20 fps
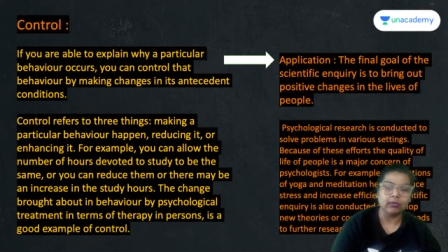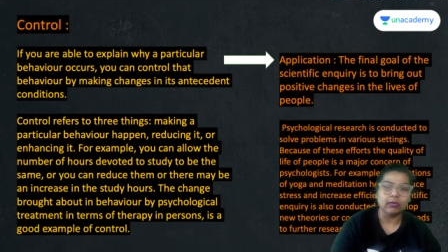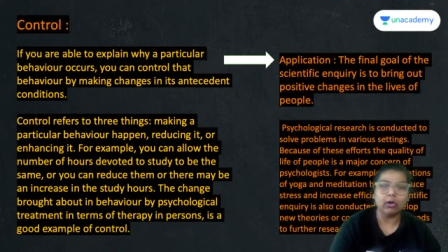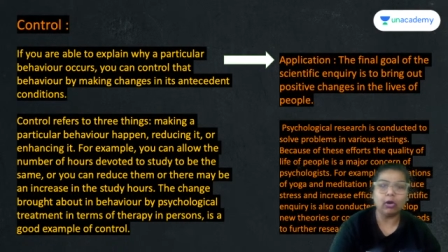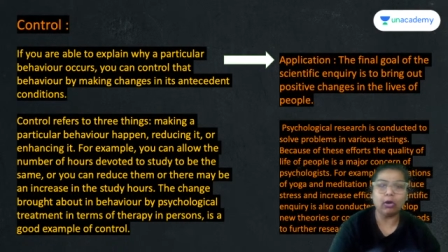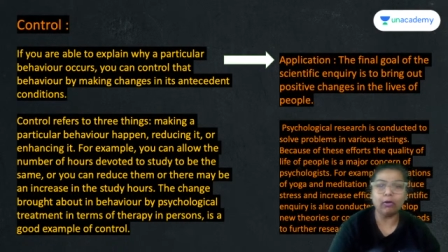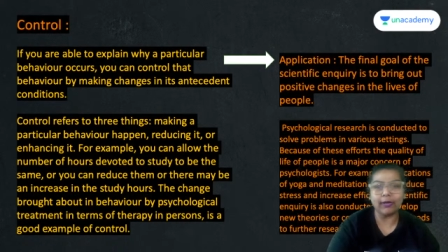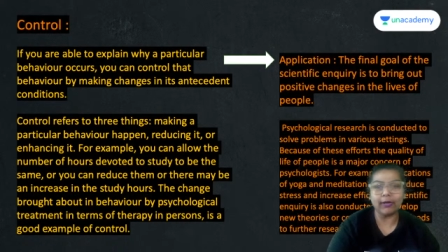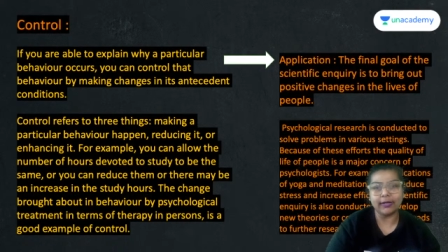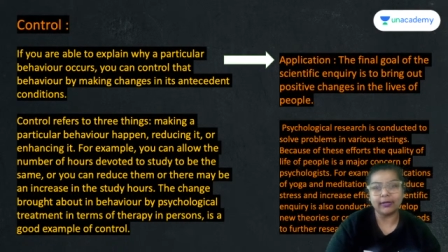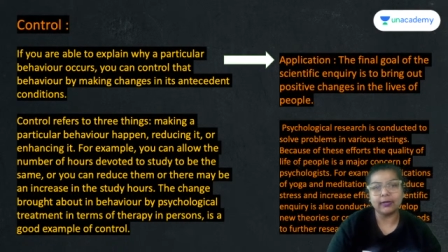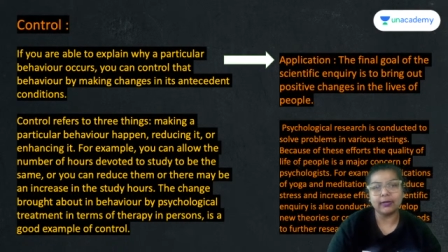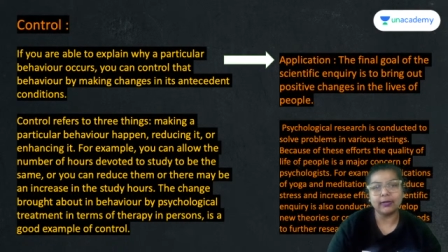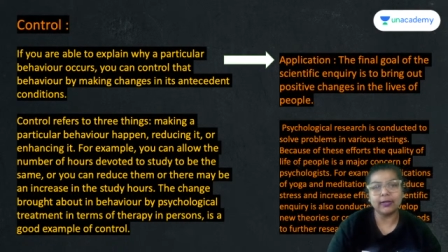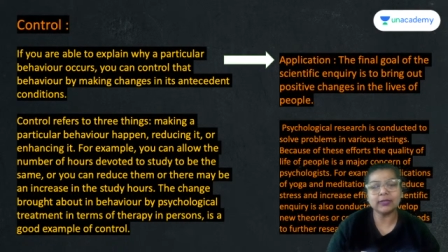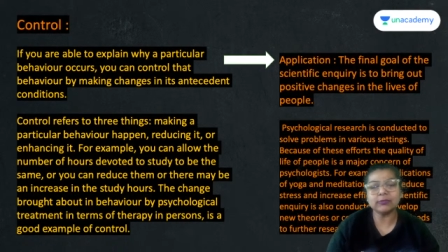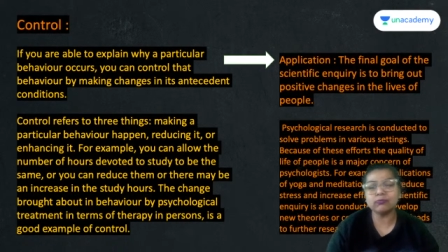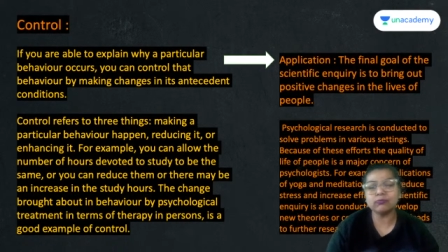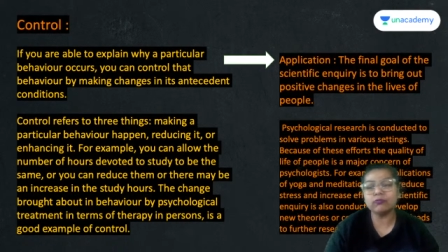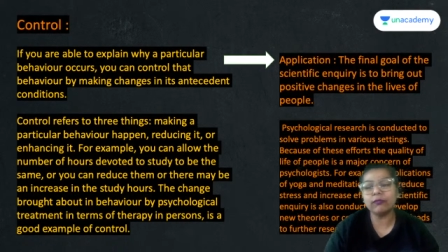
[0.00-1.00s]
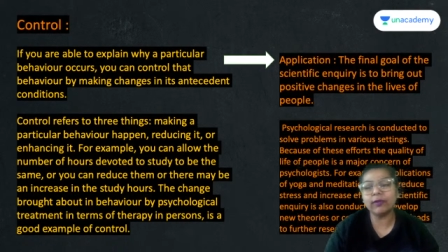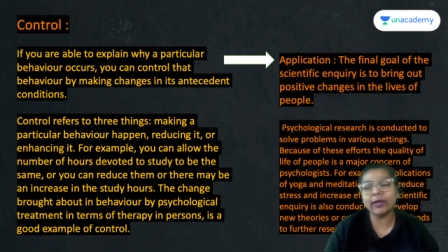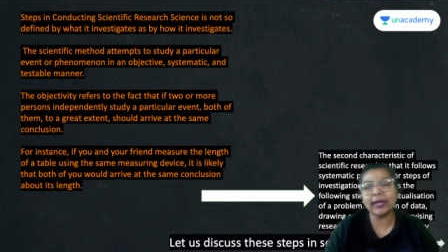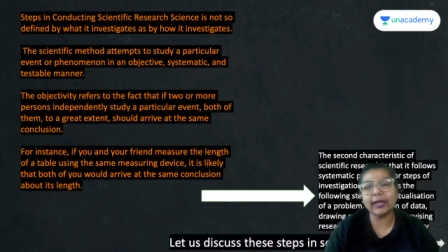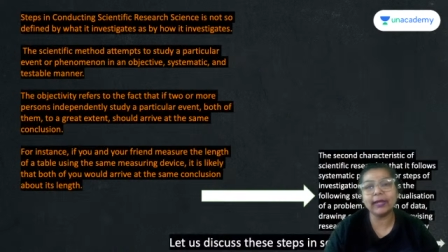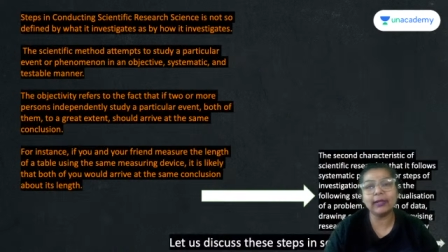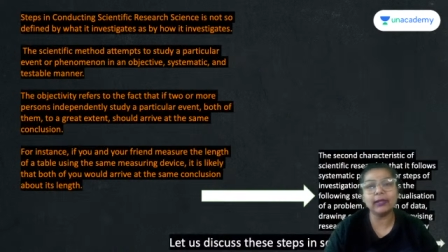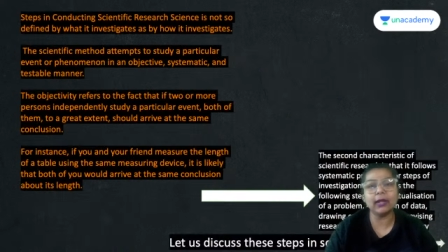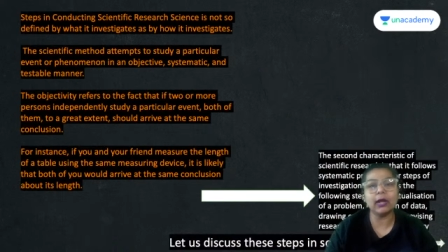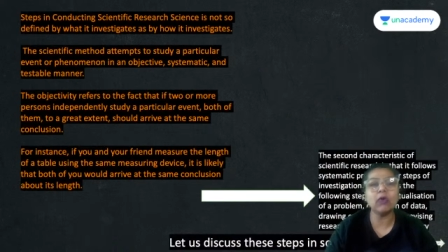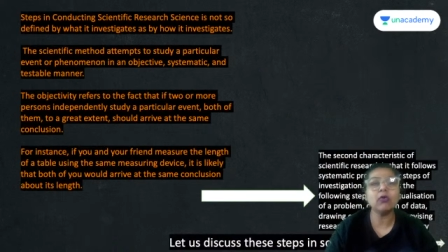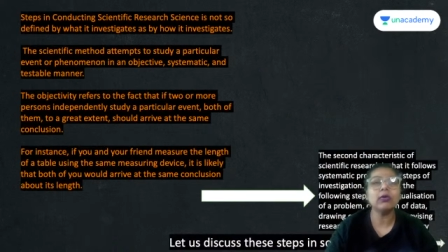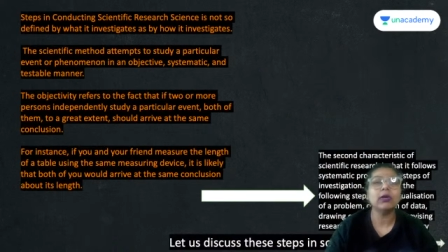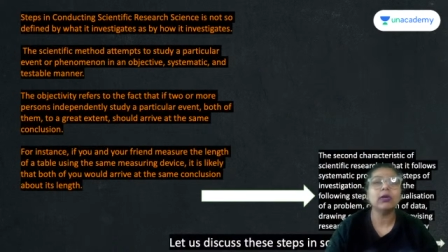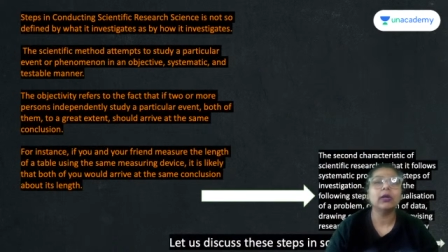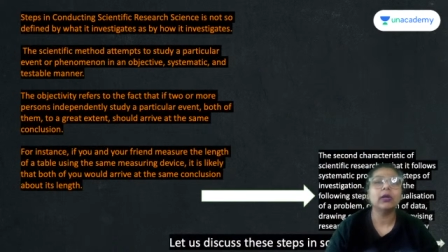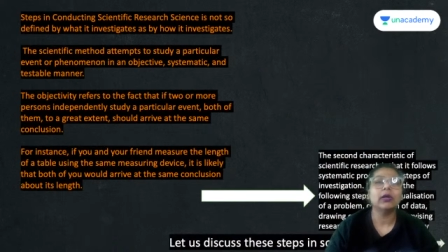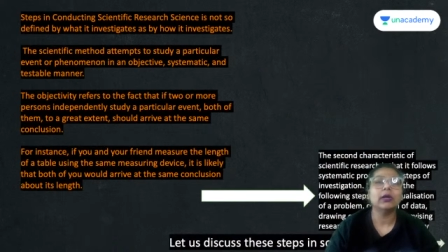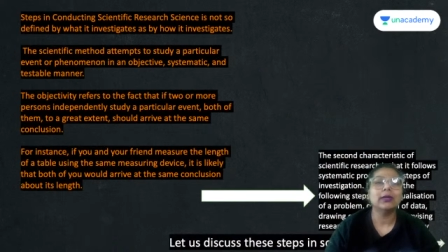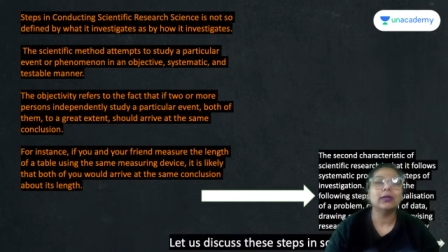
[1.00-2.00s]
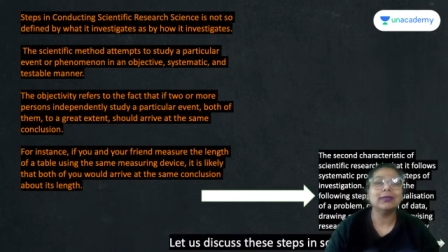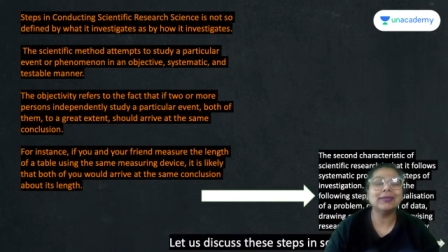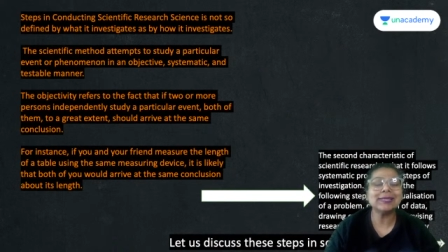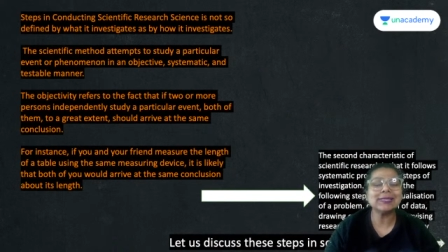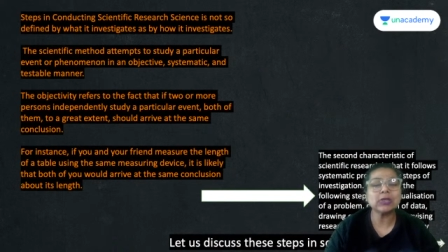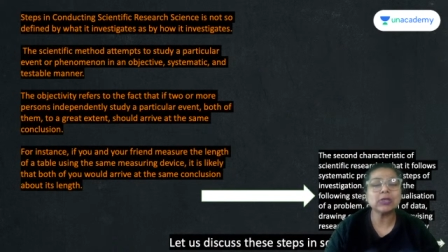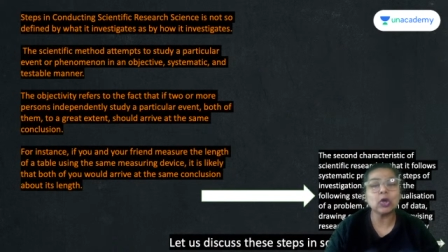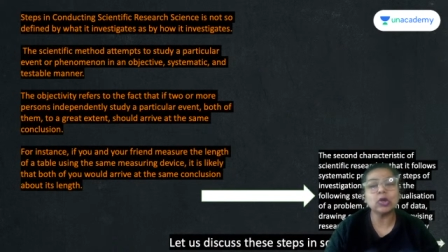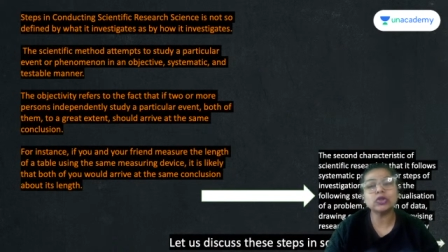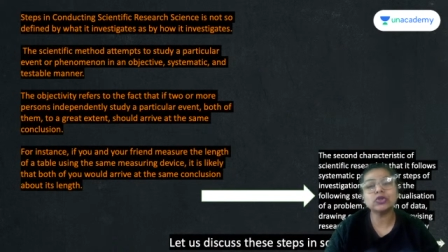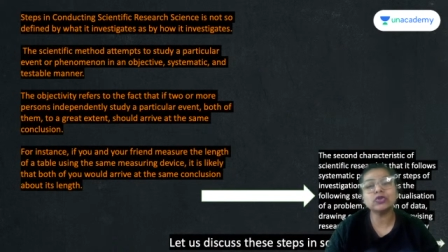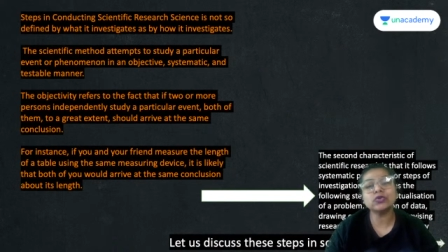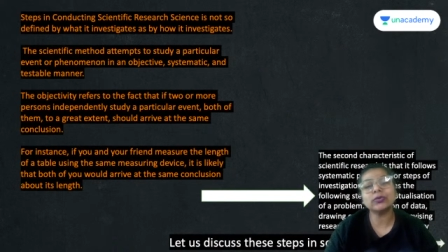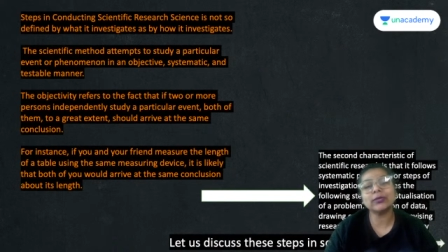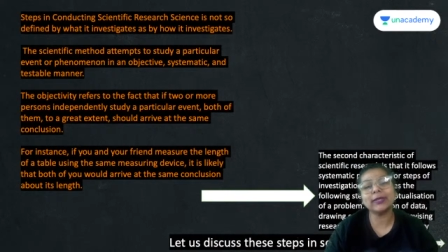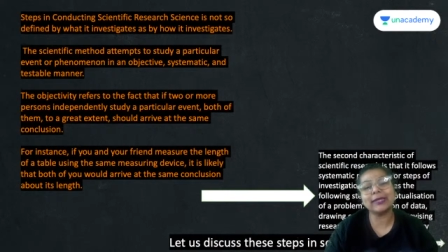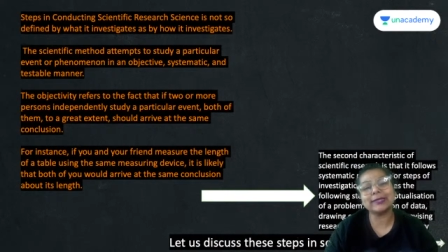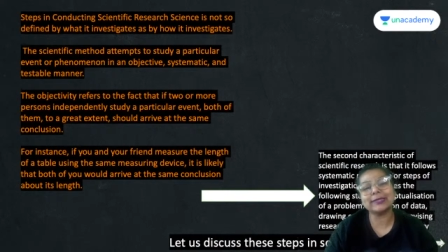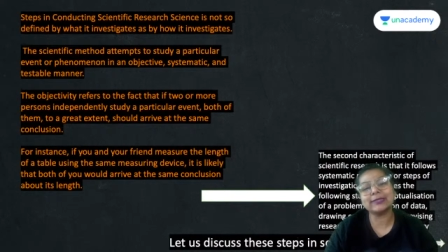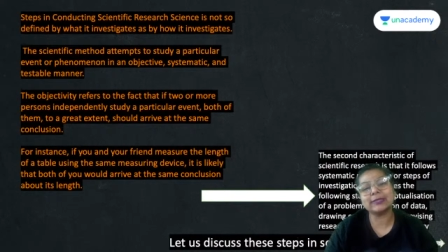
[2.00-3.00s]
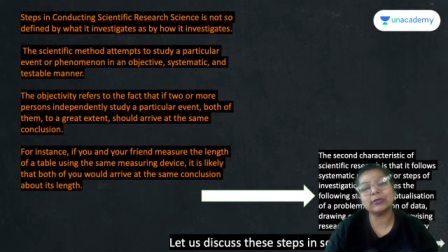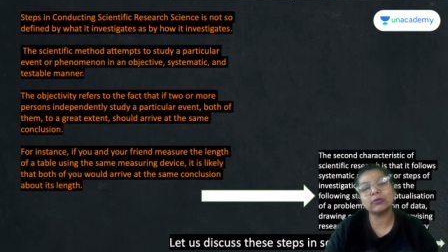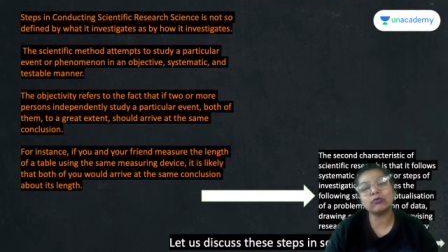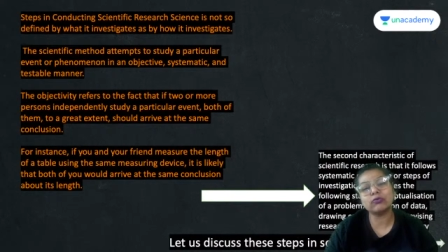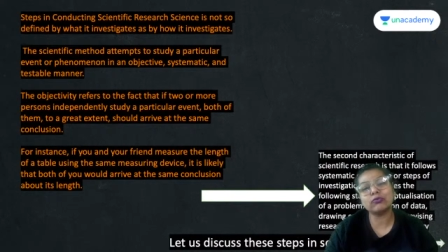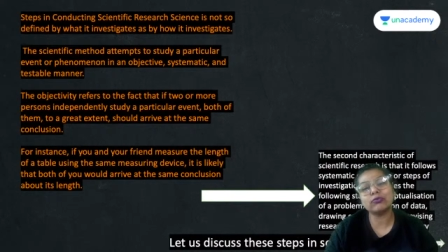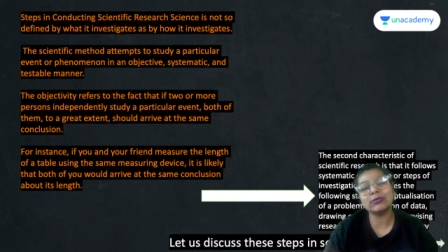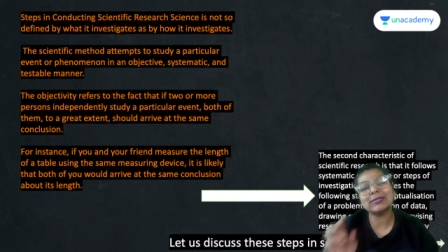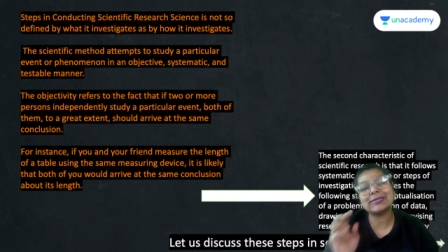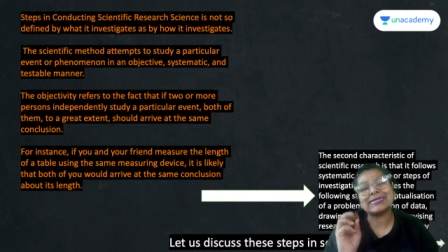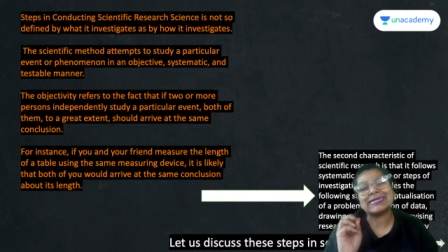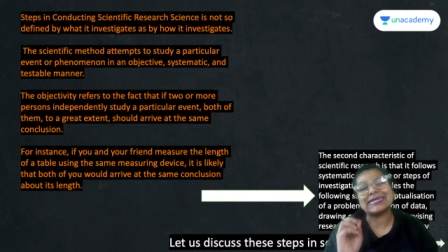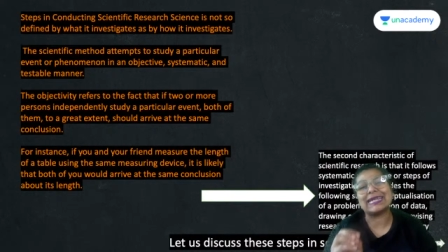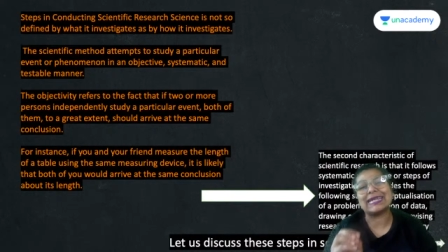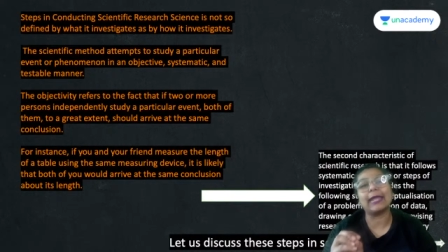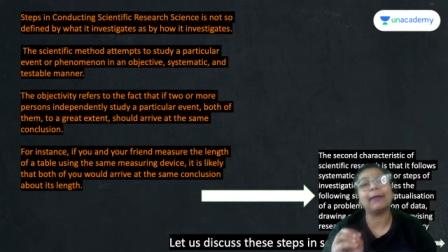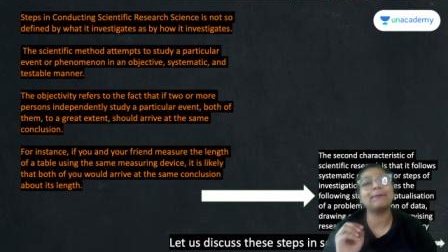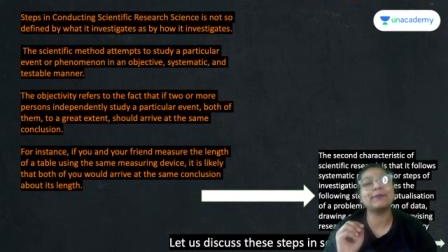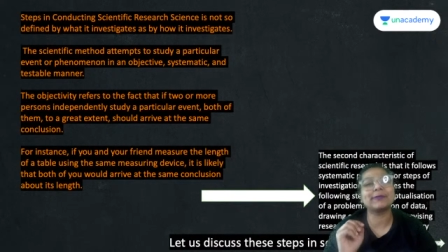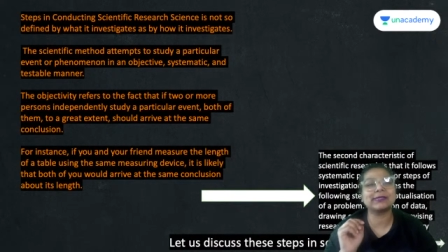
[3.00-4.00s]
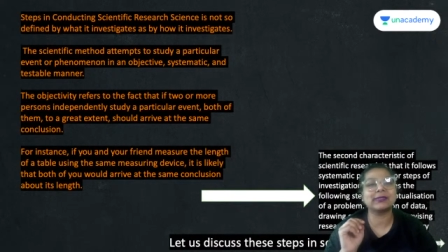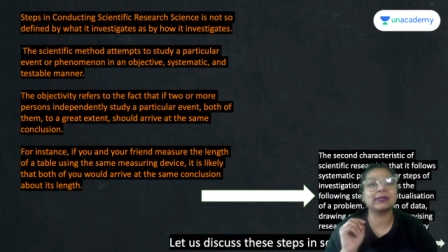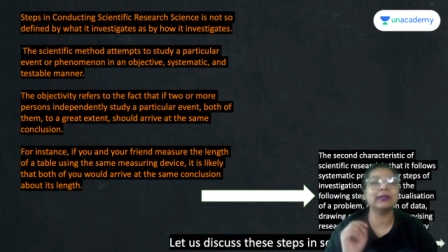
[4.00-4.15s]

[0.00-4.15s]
All right. Let's move ahead now. This also takes you to the steps